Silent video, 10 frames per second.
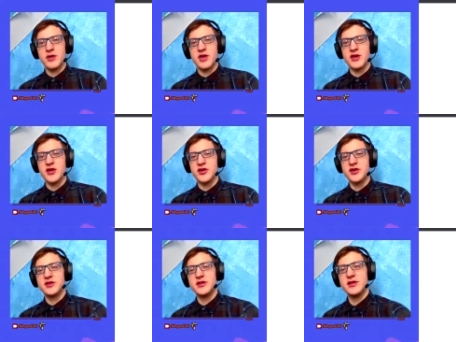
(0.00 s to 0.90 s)
a good
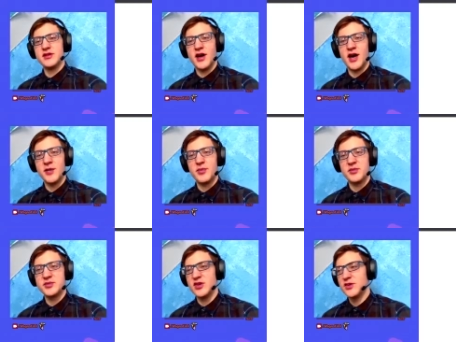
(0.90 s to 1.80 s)
hype up
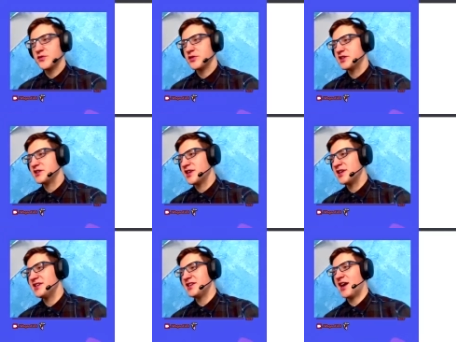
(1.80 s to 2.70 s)
song for this. I
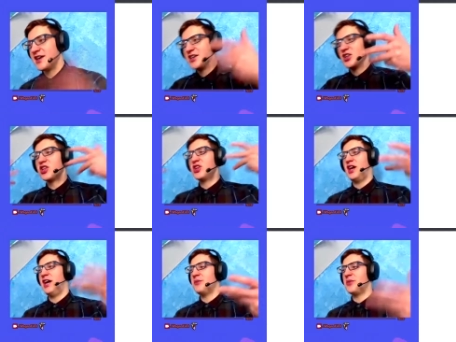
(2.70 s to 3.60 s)
need a little
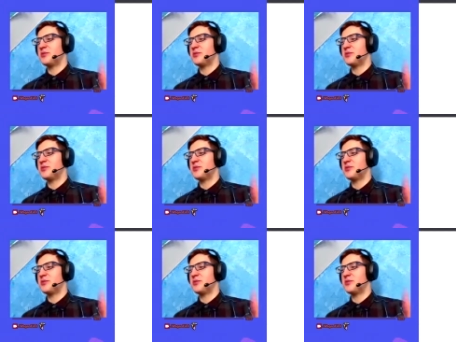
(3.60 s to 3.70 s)
hype up